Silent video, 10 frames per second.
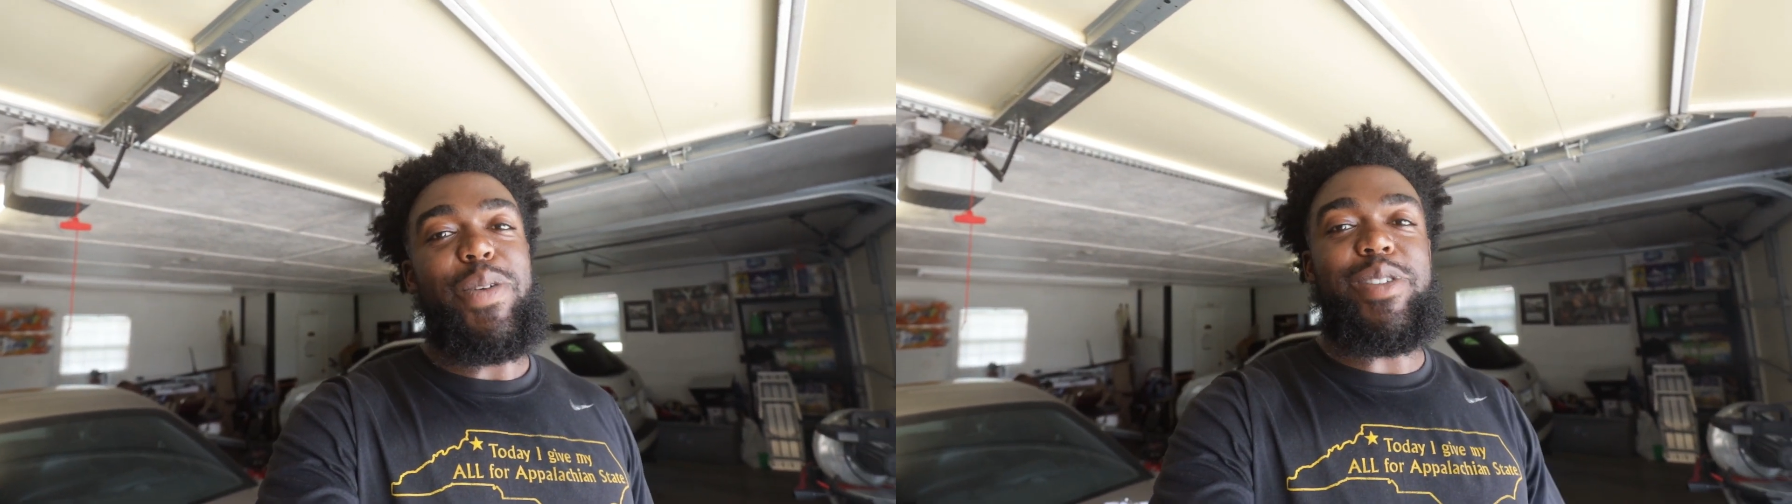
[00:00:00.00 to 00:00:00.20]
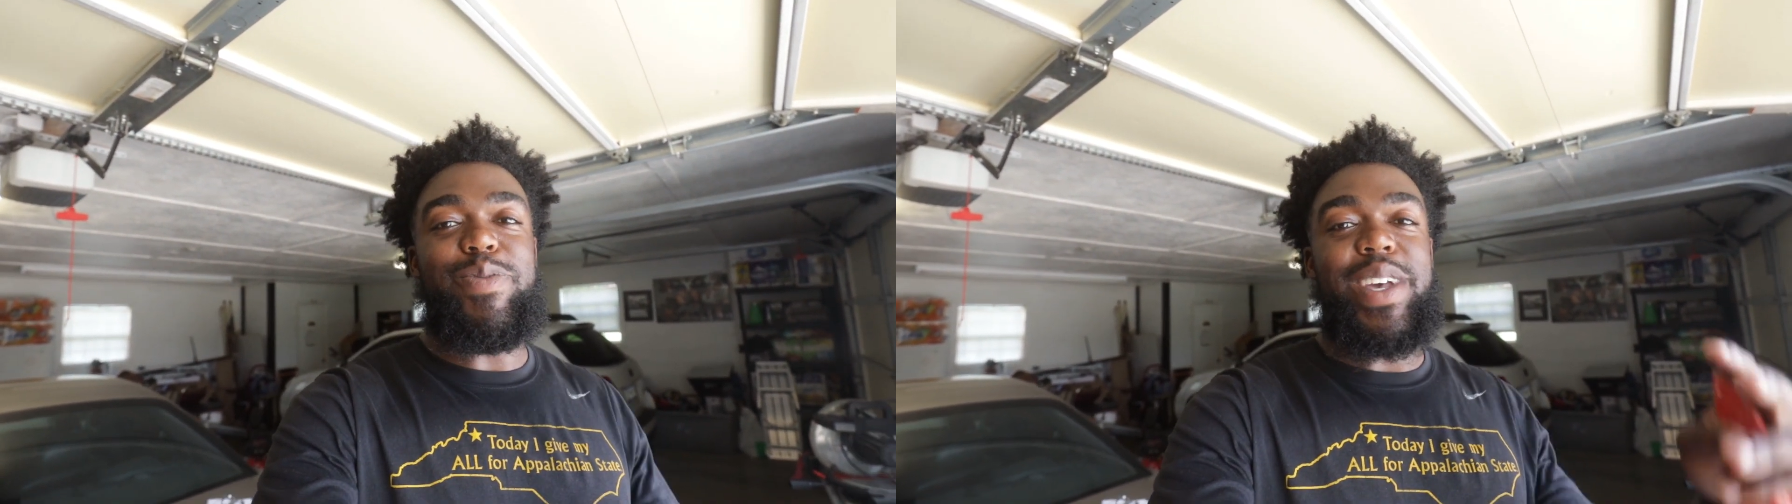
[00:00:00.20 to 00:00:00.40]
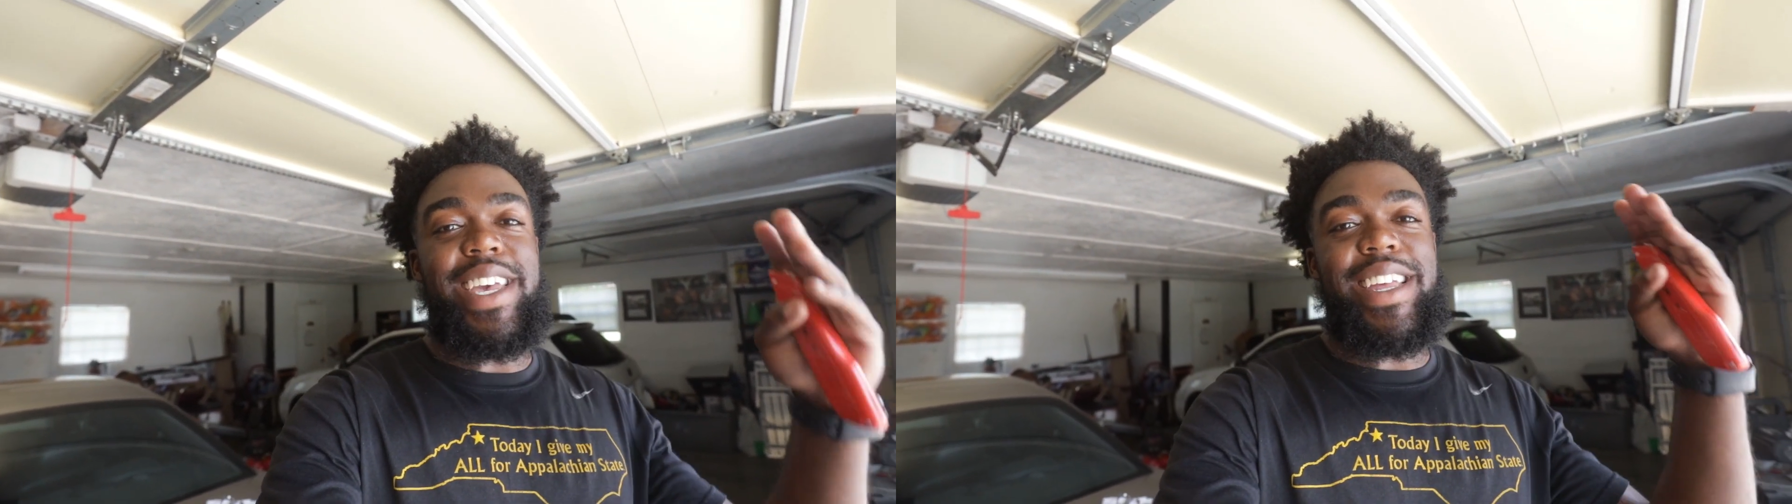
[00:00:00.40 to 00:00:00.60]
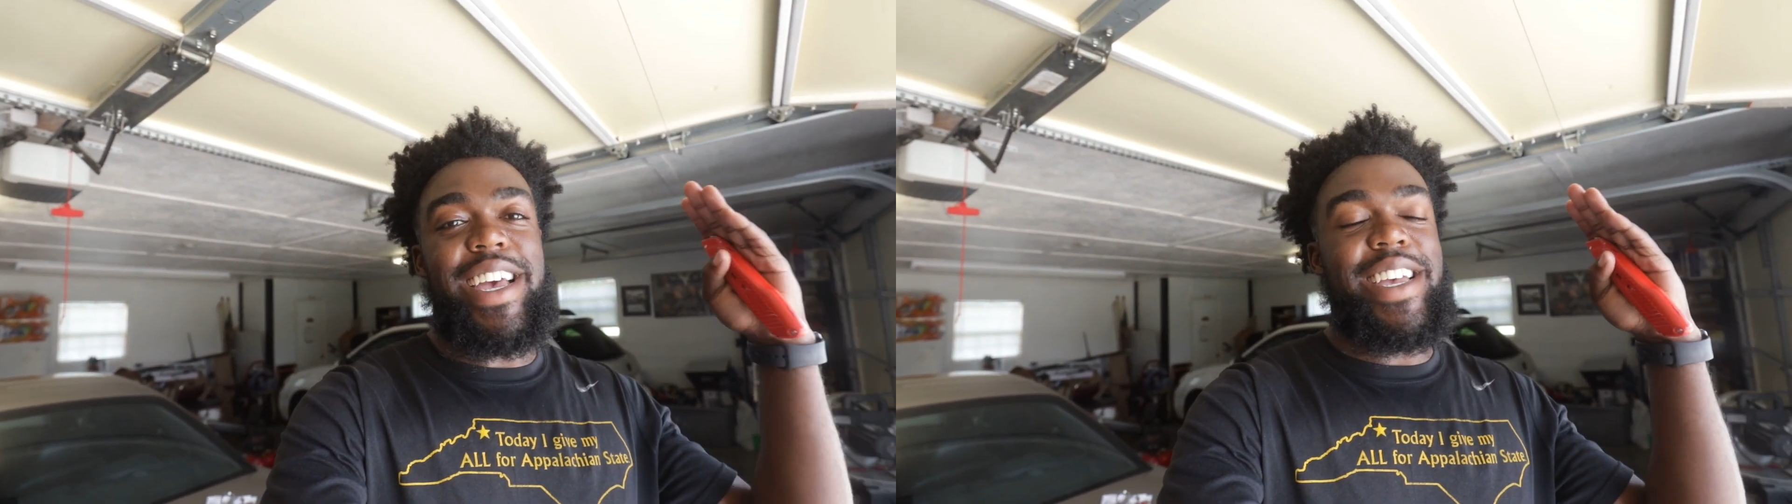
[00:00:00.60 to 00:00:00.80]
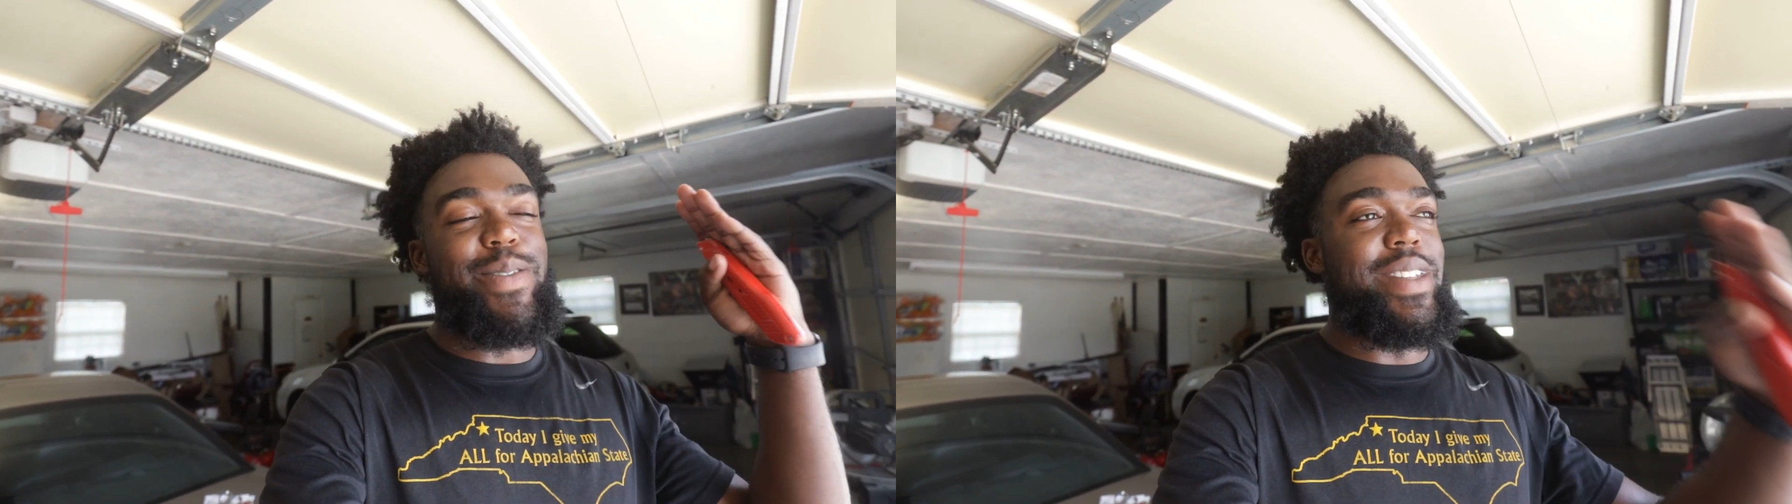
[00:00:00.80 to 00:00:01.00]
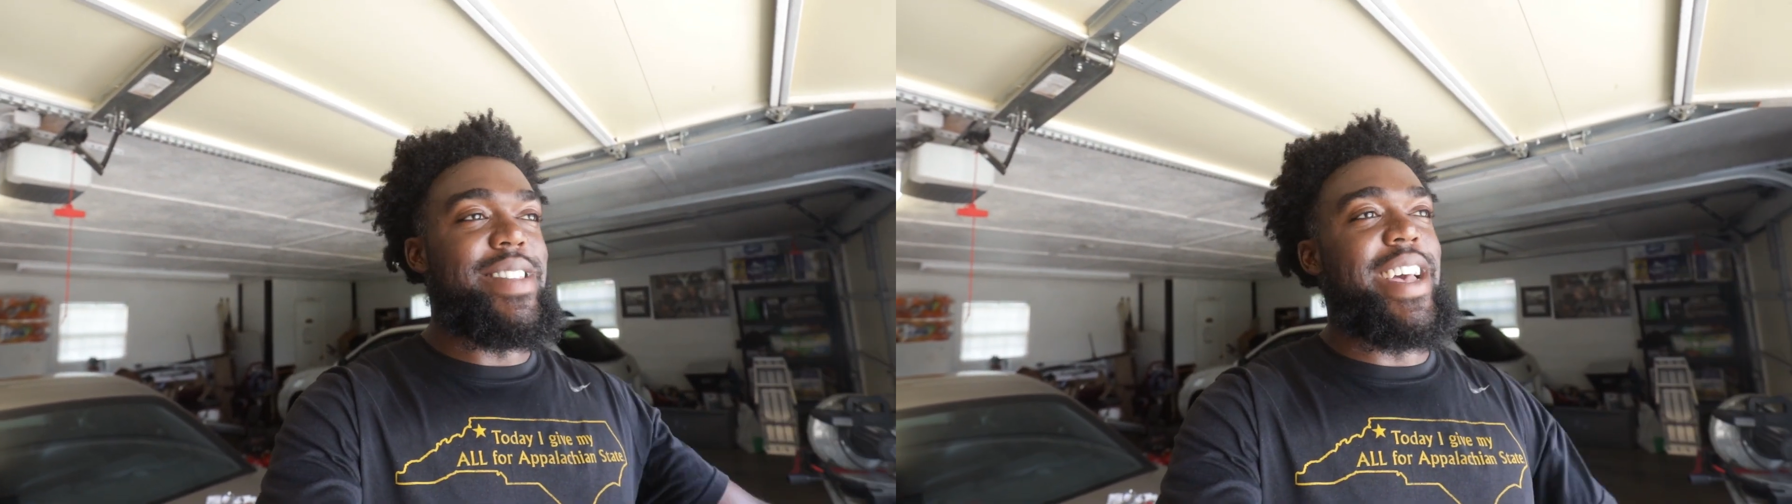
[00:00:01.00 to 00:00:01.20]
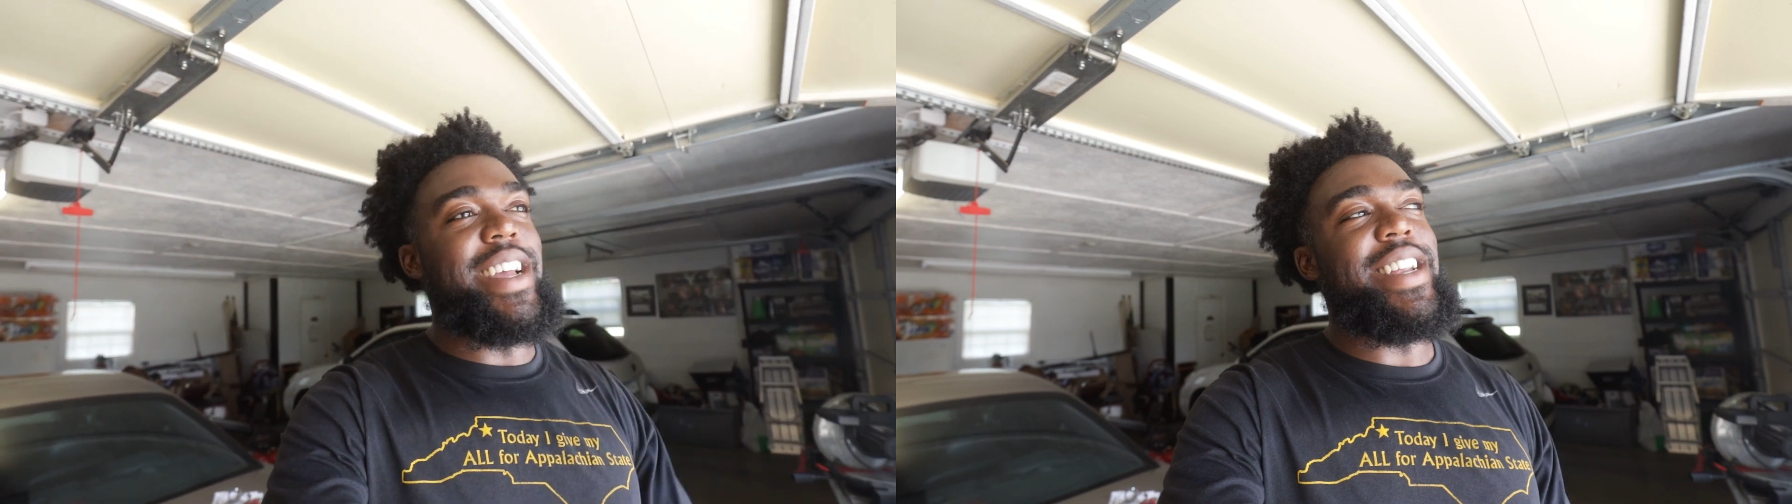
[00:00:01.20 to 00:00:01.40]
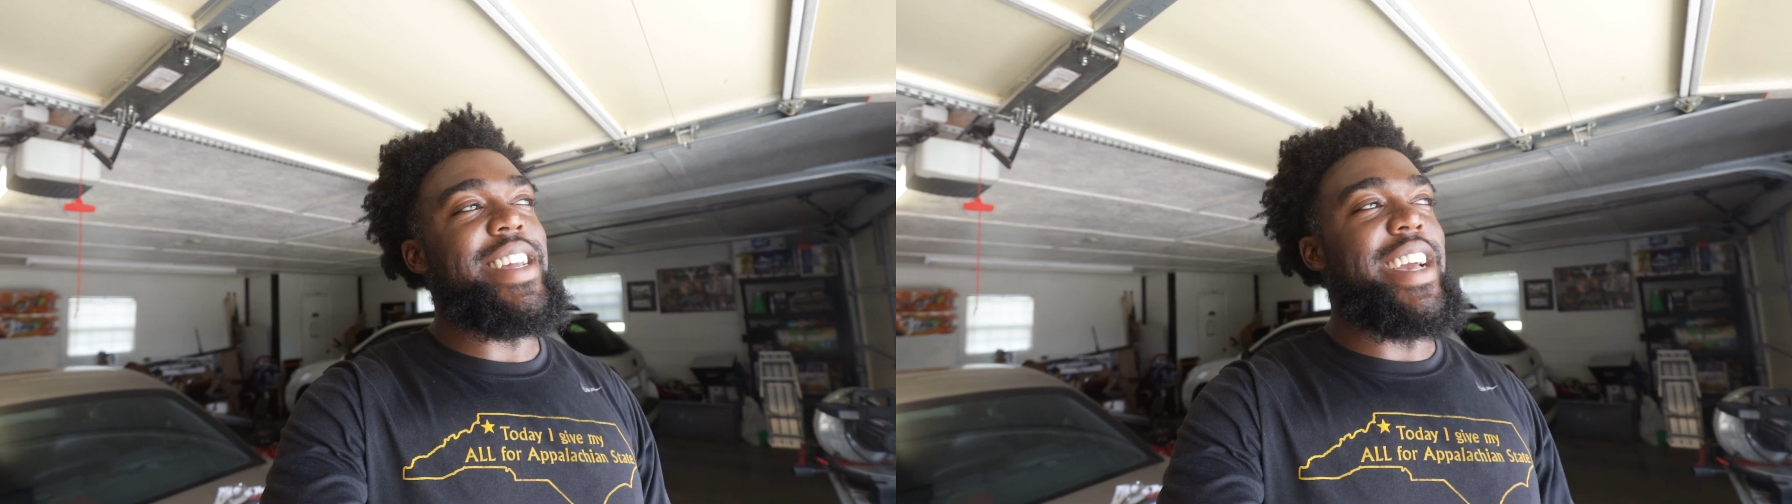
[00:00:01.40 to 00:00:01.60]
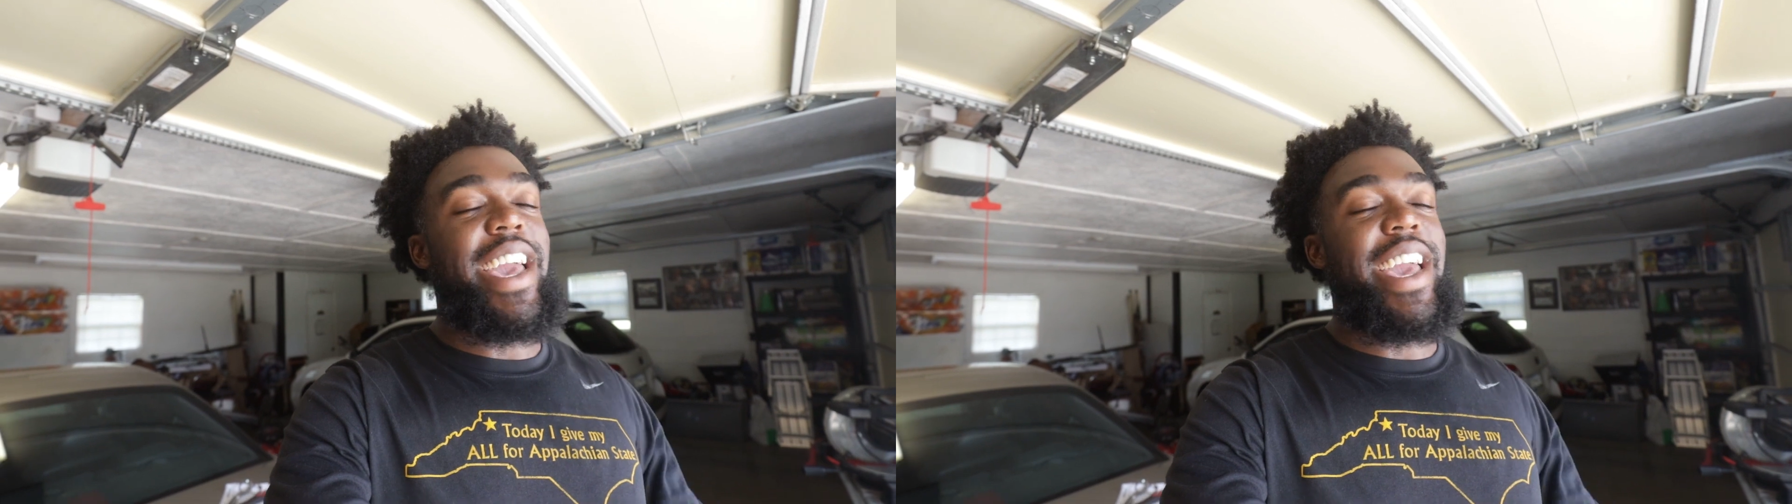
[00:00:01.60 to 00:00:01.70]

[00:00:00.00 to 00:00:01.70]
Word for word: But man, I am excited.